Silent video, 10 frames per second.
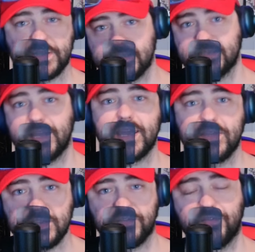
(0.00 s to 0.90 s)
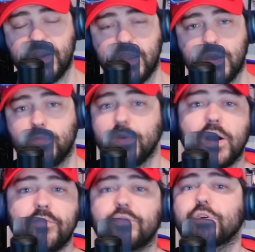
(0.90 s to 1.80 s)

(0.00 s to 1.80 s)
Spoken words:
And today in this video, we cover the